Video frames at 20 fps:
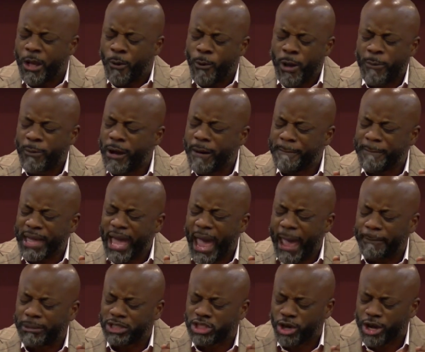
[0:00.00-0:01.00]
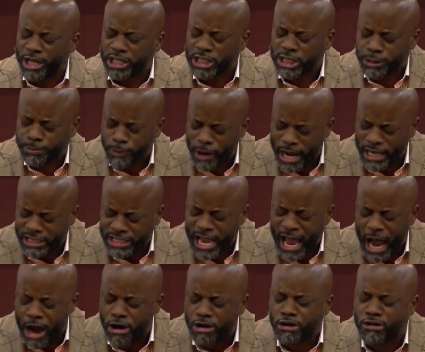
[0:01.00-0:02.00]
We wouldn't be able to express
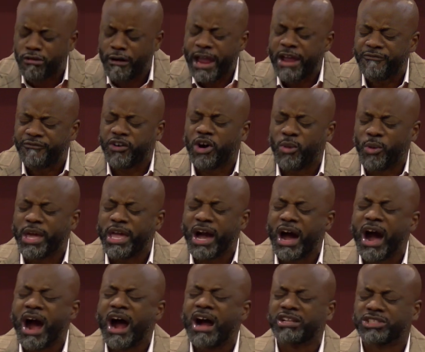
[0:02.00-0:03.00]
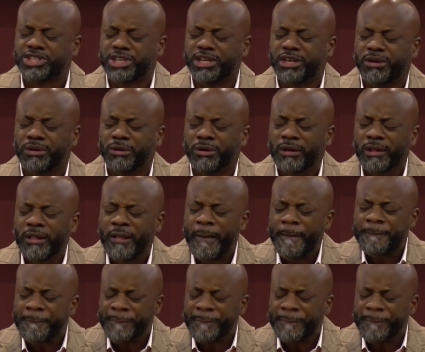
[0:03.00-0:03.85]
how grateful we are to you